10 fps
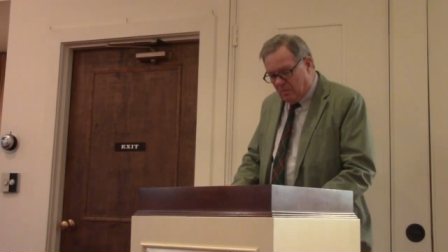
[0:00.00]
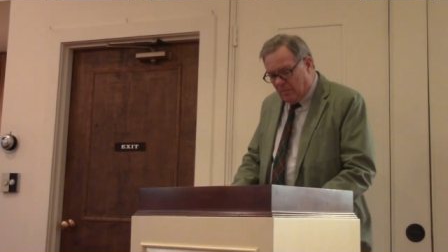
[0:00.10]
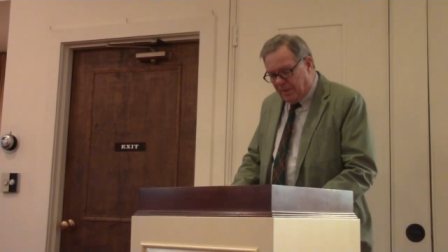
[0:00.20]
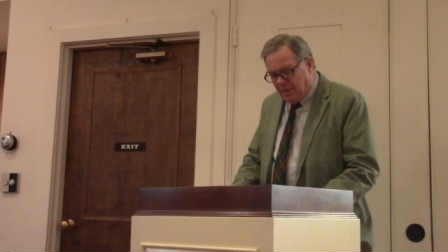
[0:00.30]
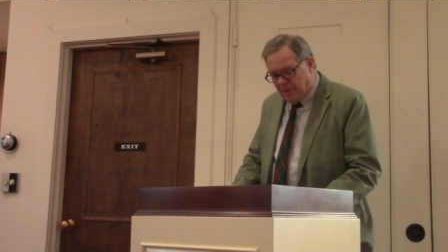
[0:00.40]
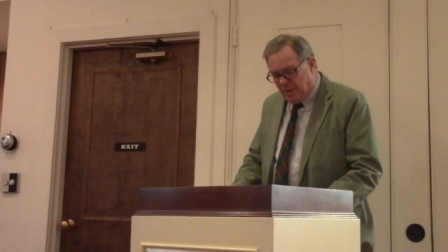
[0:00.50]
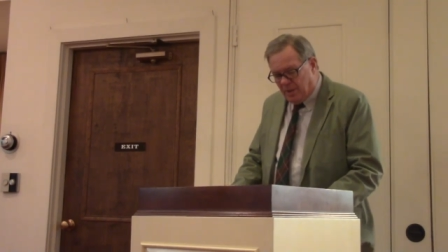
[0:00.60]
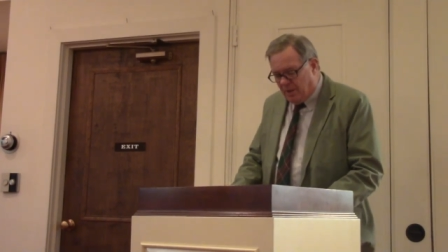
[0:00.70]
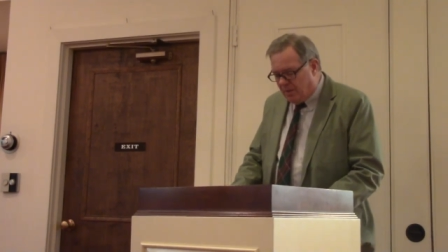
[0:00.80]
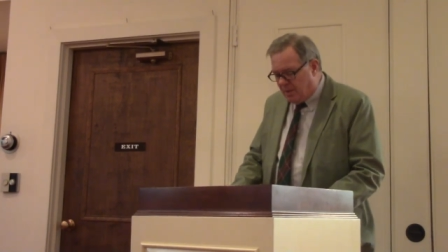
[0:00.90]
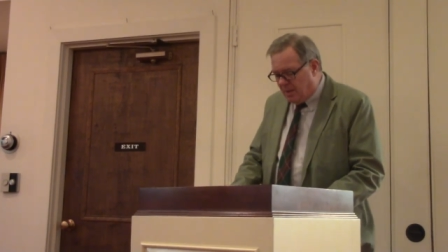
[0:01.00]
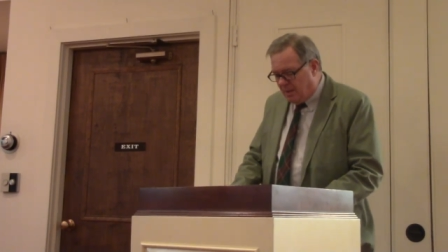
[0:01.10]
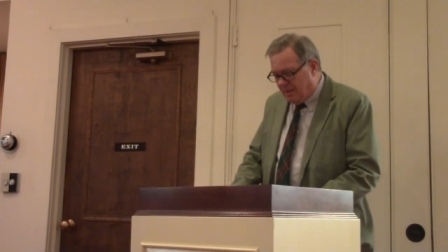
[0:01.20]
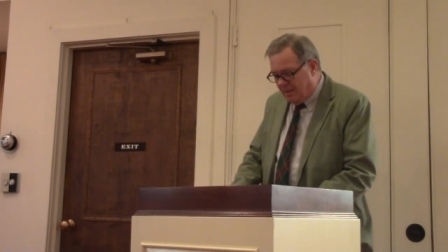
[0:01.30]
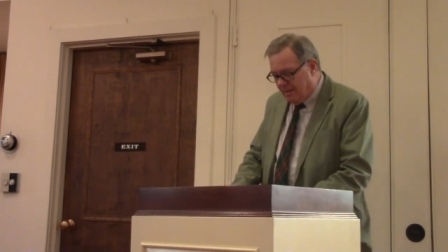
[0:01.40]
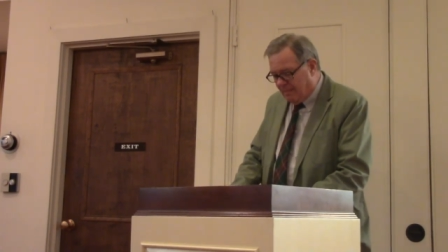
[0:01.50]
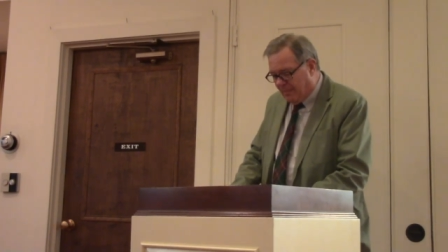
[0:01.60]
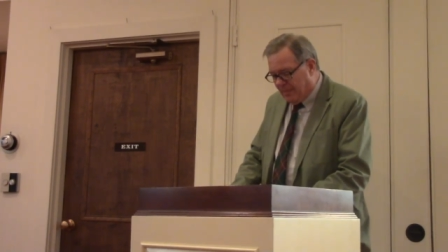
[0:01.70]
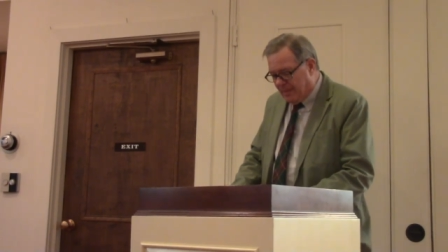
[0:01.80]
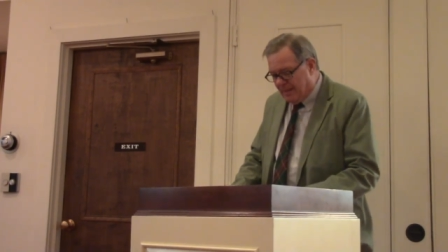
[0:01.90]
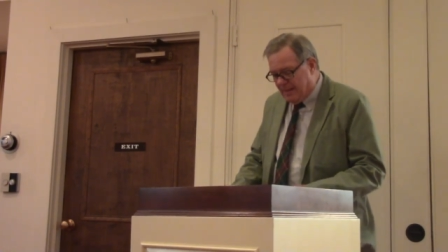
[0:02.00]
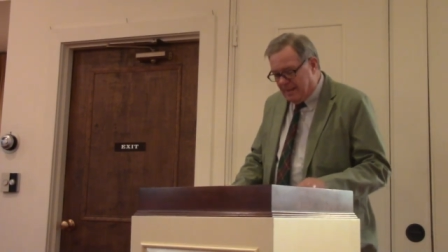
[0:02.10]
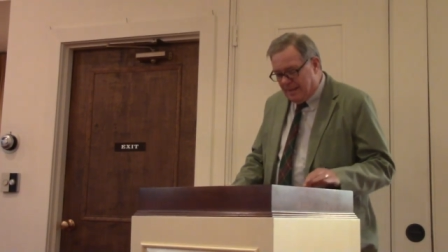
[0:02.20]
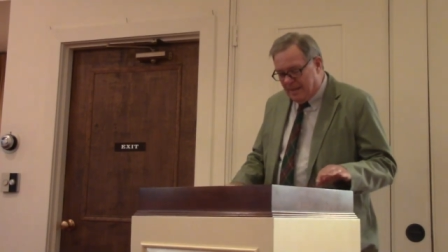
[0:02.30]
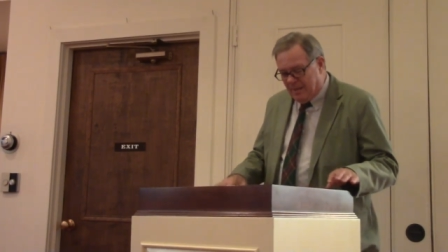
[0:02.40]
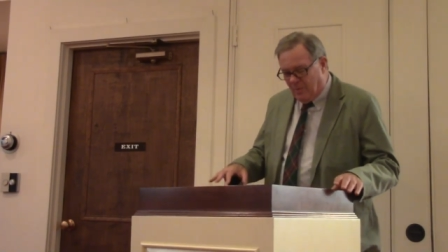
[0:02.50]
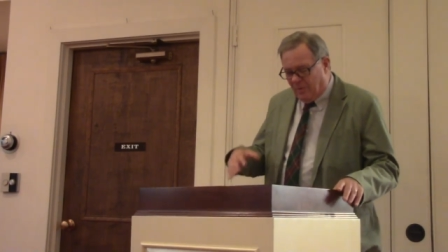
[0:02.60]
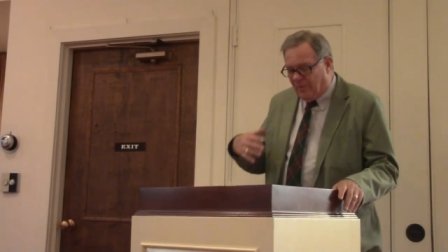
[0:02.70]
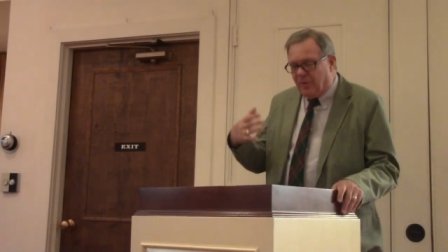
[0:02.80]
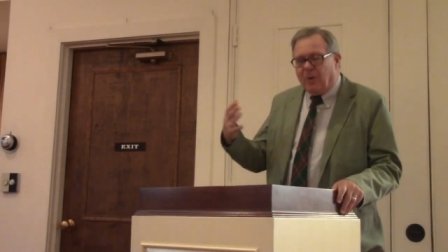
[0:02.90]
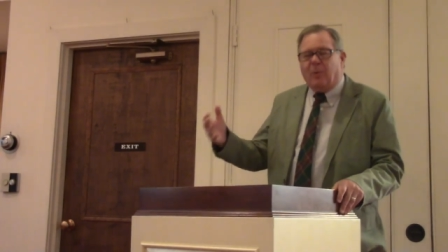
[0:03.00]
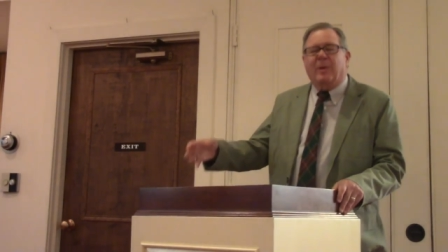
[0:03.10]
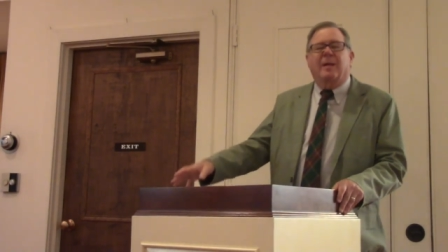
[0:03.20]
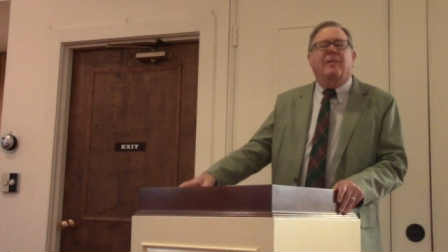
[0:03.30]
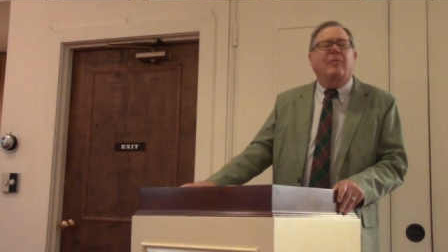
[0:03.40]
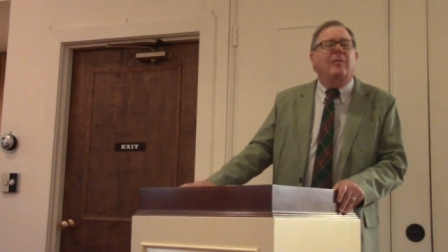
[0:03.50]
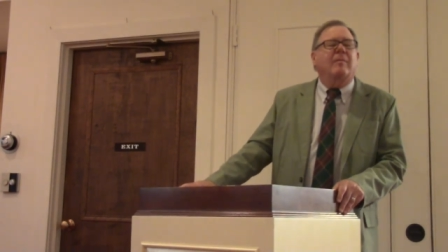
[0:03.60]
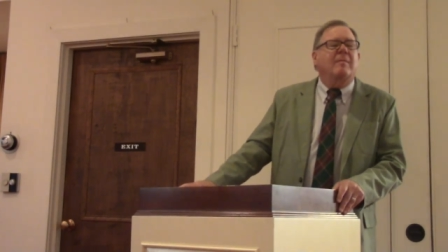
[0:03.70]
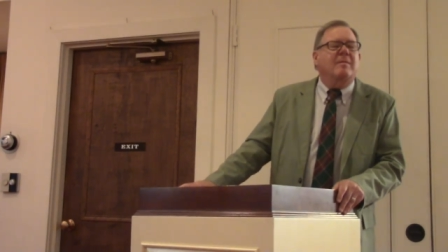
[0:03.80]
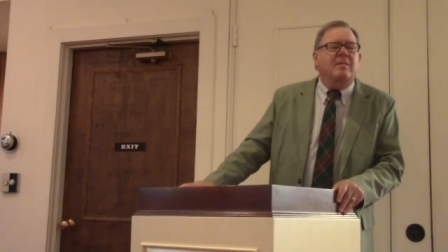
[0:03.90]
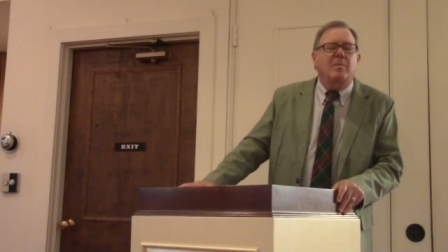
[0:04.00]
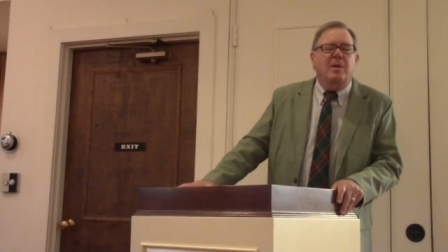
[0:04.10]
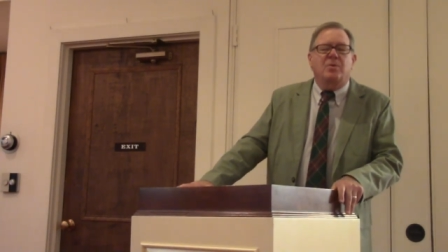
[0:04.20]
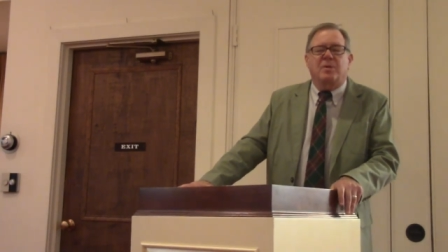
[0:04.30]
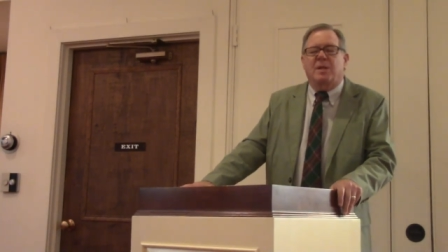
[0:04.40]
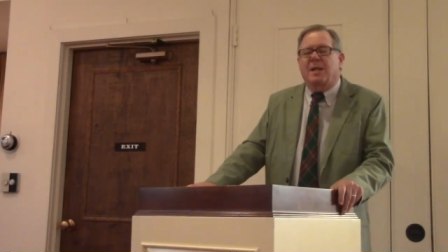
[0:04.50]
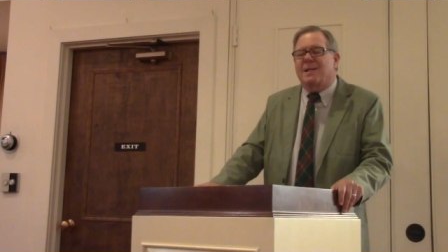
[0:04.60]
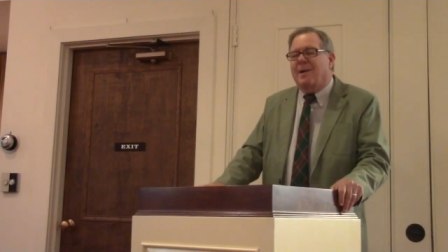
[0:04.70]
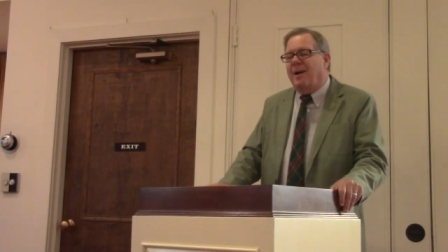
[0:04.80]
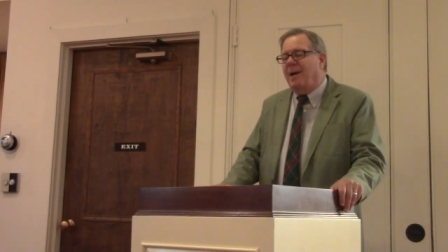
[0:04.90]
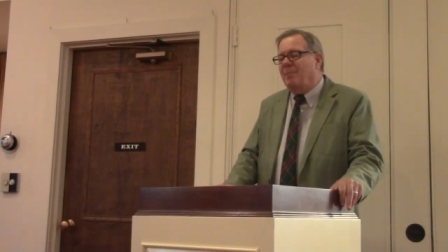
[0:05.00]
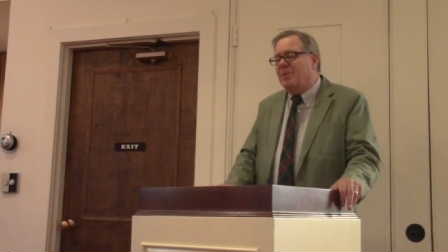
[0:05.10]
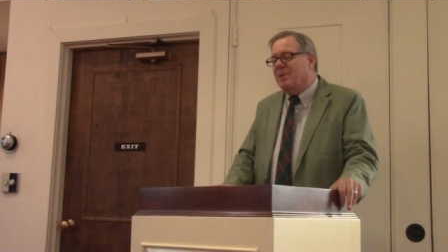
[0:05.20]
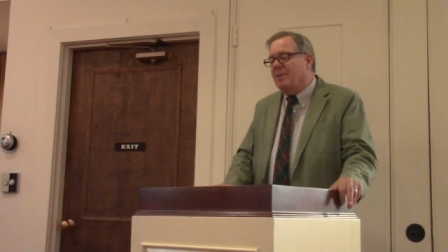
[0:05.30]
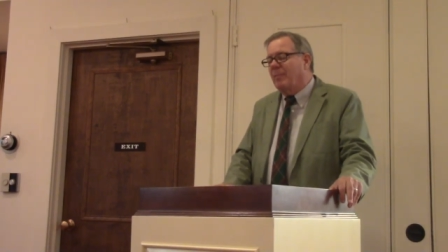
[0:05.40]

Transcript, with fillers: My years in Houston were filled with some interesting times.